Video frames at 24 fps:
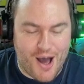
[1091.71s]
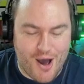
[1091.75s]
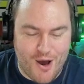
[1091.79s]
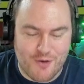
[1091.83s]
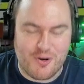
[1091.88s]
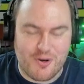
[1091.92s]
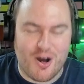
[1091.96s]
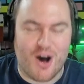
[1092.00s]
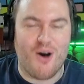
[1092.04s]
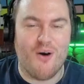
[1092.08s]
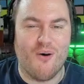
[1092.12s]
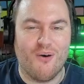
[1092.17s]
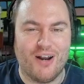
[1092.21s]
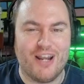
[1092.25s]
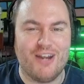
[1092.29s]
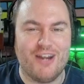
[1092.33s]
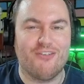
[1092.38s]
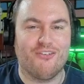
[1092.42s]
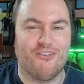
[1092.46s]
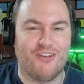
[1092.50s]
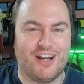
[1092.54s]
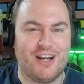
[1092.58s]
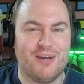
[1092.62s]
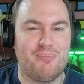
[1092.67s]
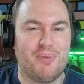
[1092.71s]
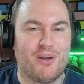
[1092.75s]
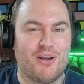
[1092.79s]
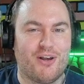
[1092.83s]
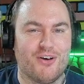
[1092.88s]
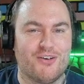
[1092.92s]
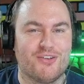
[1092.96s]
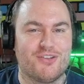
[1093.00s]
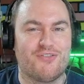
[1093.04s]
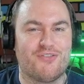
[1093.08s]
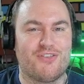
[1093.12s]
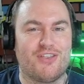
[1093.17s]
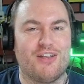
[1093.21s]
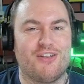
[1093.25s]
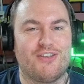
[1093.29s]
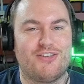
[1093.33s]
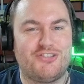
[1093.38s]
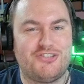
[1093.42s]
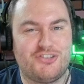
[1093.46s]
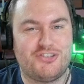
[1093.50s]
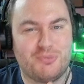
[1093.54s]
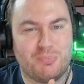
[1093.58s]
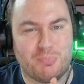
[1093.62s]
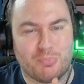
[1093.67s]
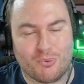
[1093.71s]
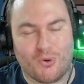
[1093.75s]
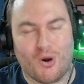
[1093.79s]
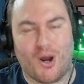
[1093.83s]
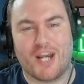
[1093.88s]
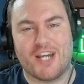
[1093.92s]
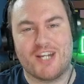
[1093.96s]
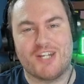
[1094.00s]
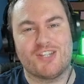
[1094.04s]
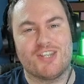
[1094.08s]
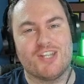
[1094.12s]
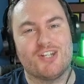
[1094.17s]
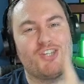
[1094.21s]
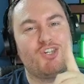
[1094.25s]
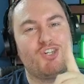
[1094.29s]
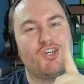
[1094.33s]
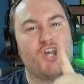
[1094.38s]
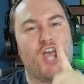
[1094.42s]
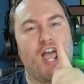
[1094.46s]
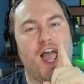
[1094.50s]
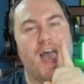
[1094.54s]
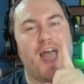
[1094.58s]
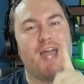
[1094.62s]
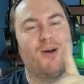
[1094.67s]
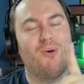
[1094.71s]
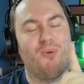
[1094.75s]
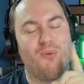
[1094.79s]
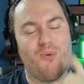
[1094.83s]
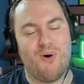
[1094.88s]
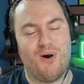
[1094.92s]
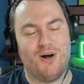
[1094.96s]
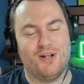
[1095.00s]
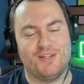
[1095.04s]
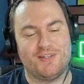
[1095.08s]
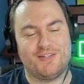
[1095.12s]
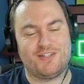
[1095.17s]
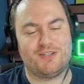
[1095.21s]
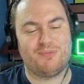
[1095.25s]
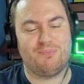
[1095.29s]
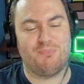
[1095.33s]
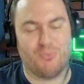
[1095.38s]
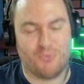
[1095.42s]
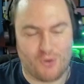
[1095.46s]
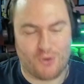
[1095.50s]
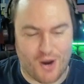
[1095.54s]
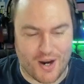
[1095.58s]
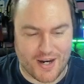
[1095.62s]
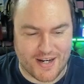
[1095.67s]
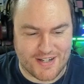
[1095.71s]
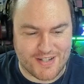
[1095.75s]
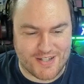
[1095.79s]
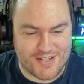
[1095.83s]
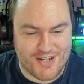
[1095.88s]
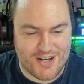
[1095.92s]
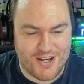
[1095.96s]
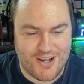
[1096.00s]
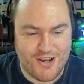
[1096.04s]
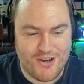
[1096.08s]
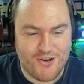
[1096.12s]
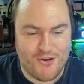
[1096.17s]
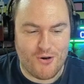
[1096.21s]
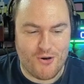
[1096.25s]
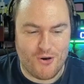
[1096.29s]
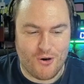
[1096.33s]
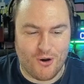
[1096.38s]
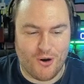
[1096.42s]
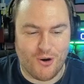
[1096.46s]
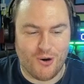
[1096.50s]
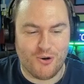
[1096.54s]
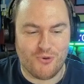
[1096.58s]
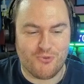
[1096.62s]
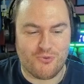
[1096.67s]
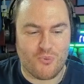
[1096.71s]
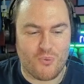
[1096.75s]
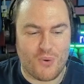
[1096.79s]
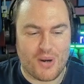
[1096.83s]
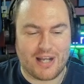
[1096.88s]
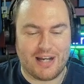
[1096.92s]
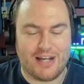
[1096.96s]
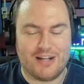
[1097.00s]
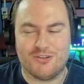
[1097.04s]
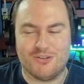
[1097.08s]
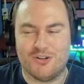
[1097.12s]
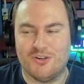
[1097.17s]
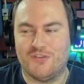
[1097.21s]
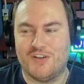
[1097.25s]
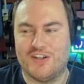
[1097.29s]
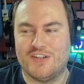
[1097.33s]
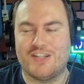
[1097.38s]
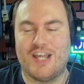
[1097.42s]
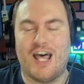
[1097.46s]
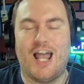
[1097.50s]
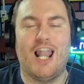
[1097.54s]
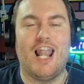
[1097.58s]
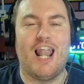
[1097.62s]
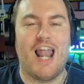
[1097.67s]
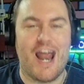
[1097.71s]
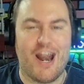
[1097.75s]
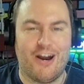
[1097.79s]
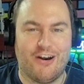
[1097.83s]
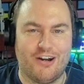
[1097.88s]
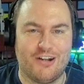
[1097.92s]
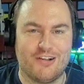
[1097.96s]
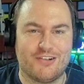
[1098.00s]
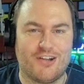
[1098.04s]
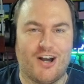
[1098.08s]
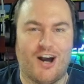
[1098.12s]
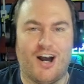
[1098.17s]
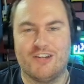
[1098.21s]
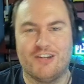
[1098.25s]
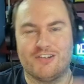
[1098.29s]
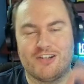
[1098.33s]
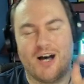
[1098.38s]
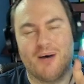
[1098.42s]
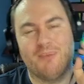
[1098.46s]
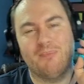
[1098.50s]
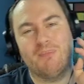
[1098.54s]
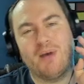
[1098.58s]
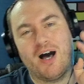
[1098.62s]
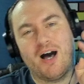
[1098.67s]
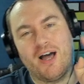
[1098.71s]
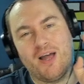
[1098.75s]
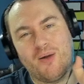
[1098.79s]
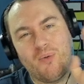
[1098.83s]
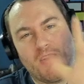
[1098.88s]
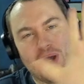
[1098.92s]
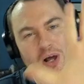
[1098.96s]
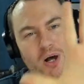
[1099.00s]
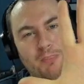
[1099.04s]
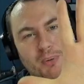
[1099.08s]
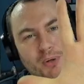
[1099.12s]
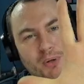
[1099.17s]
only really because of the sprite. The Gen 1 sprite of Wigglytuff is hilarious, guys. I will put